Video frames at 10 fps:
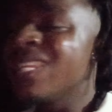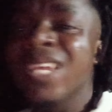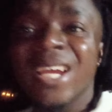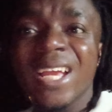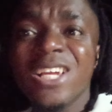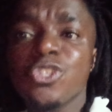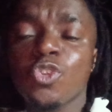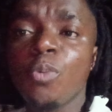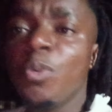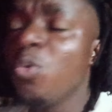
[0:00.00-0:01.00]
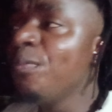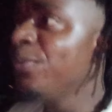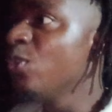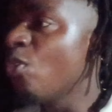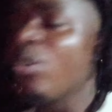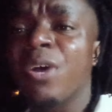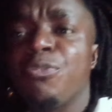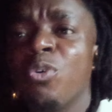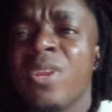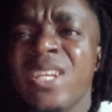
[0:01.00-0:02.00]
that they can't stop whom God
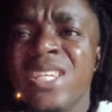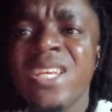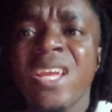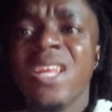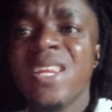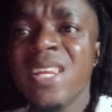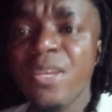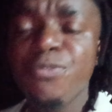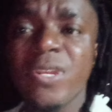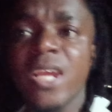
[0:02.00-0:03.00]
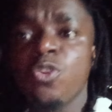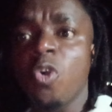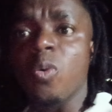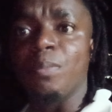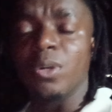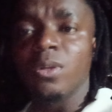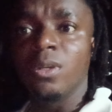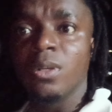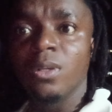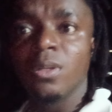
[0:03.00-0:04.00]
have already lifted up.
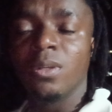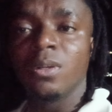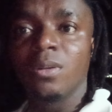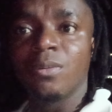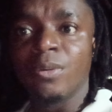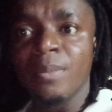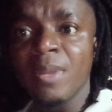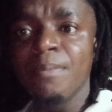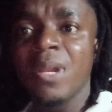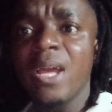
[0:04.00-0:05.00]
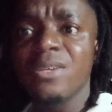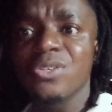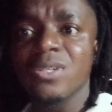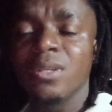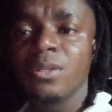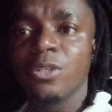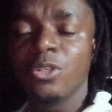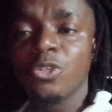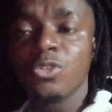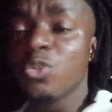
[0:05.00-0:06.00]
Remain blessed.
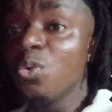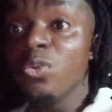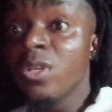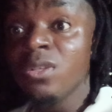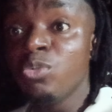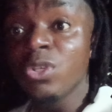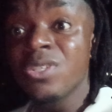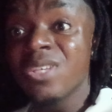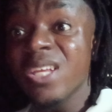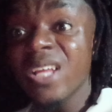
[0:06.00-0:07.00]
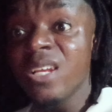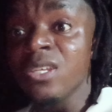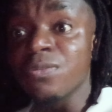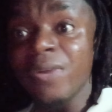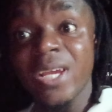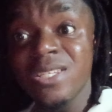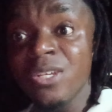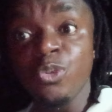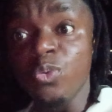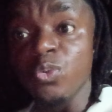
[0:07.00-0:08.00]
So Satan is
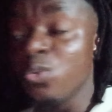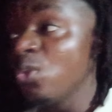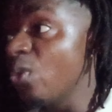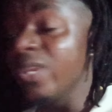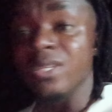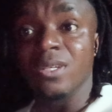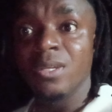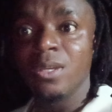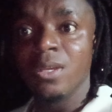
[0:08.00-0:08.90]
fighting you. You know it.